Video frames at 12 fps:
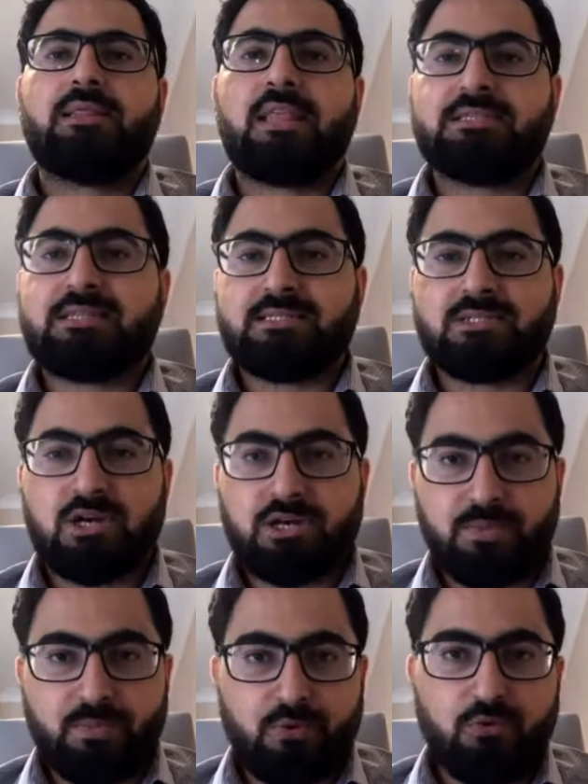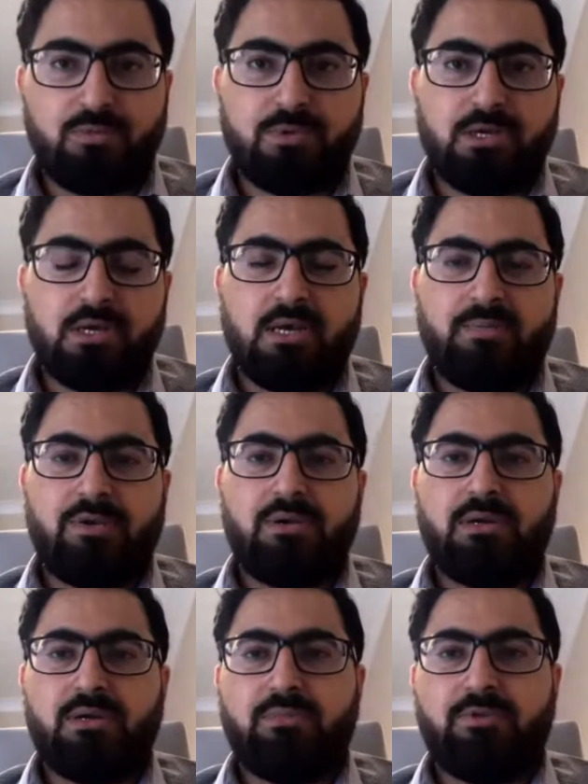things has not improved
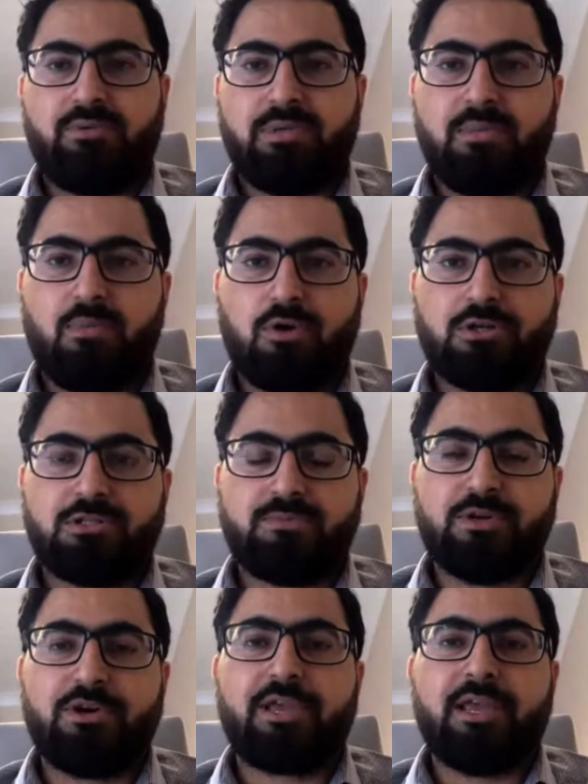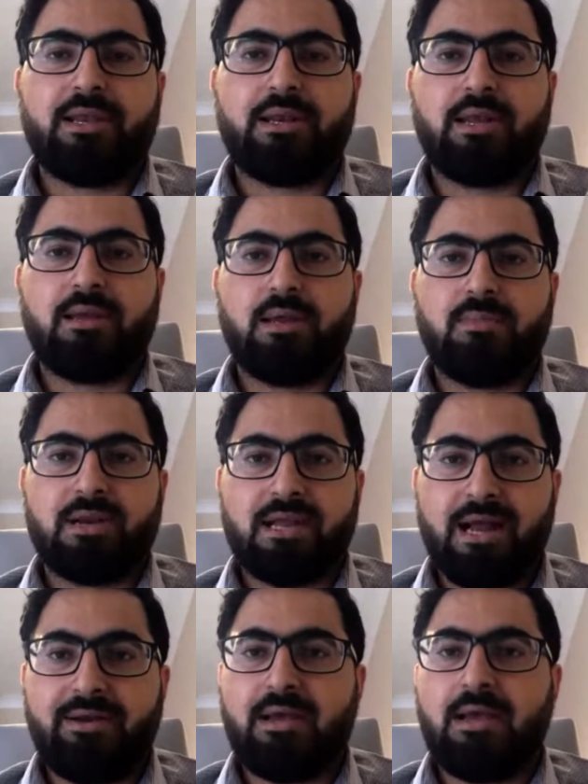between the borders of Turkey and
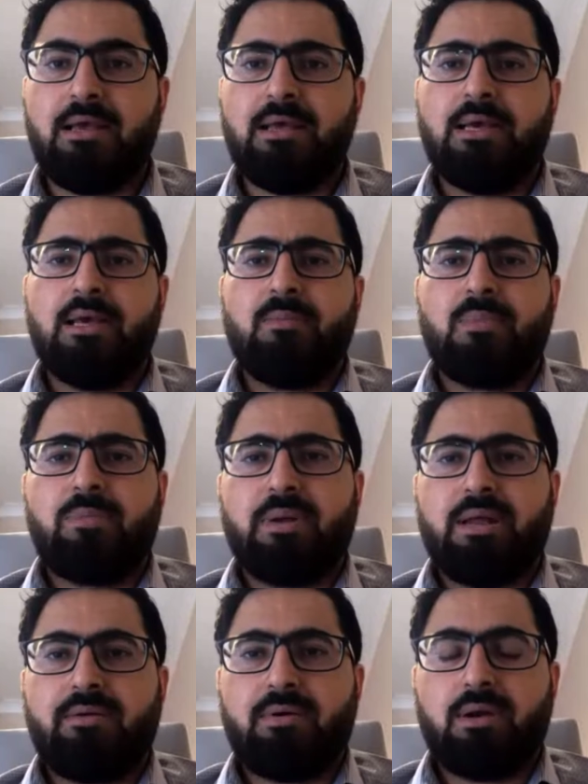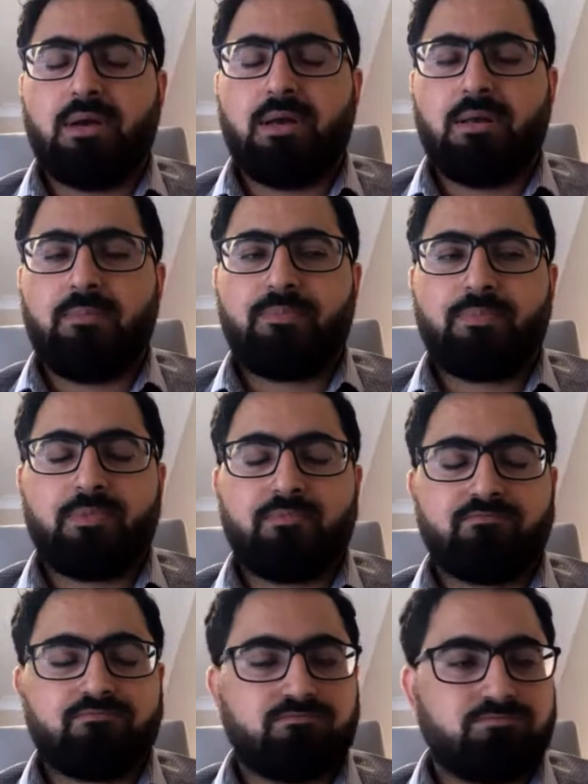Bulgaria. People are
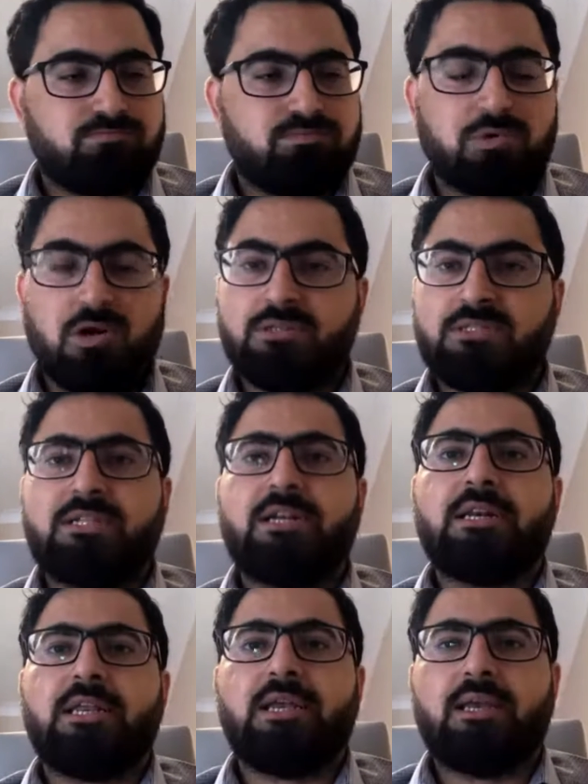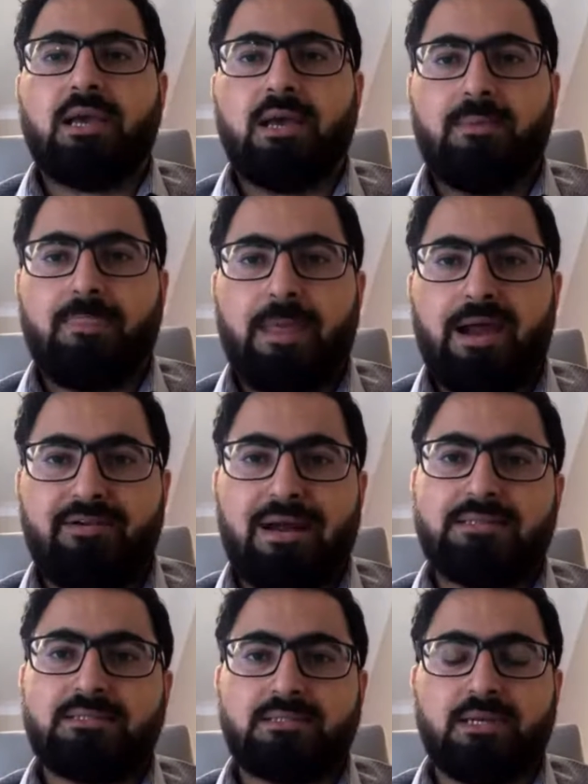constantly
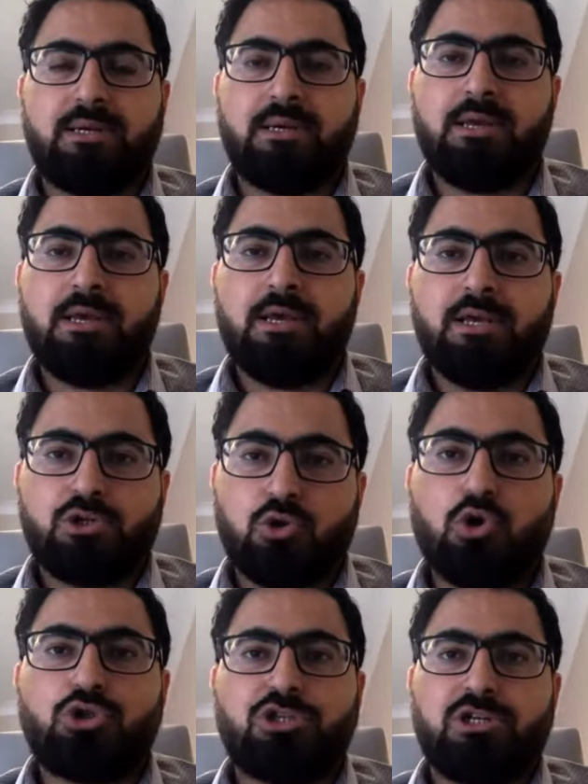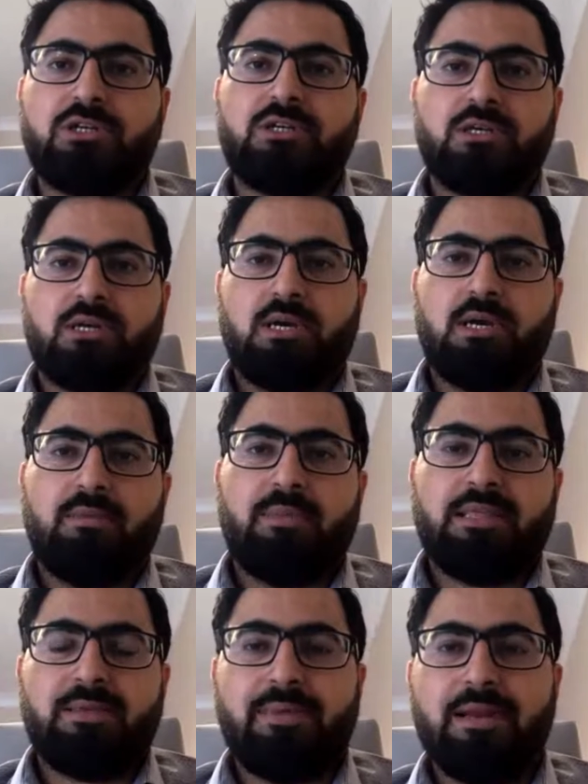harassed and tortured
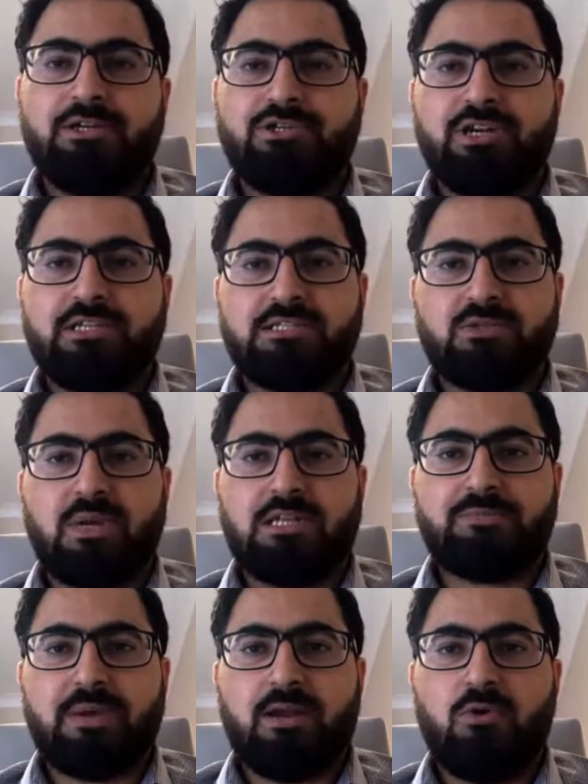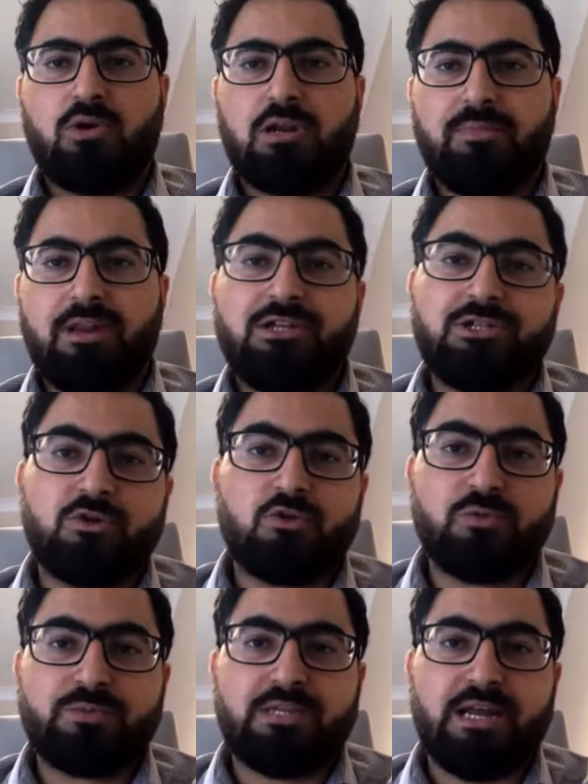by the militaries as well as by local militia
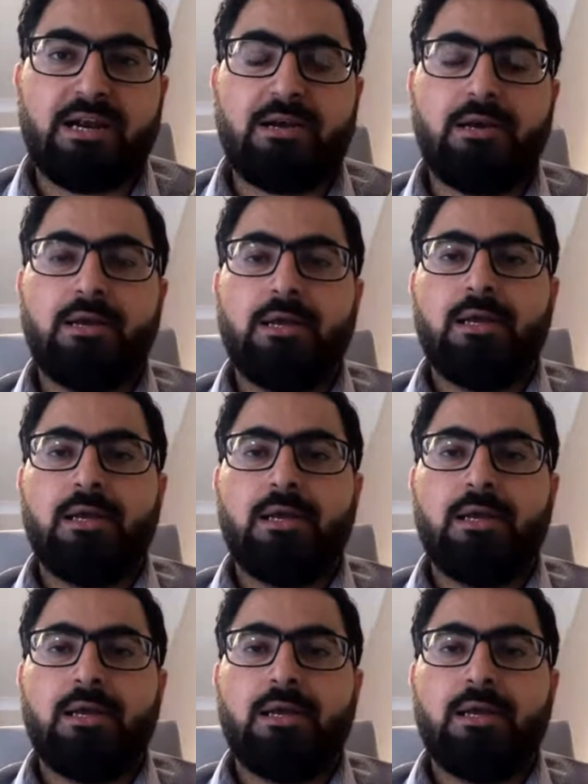groups there.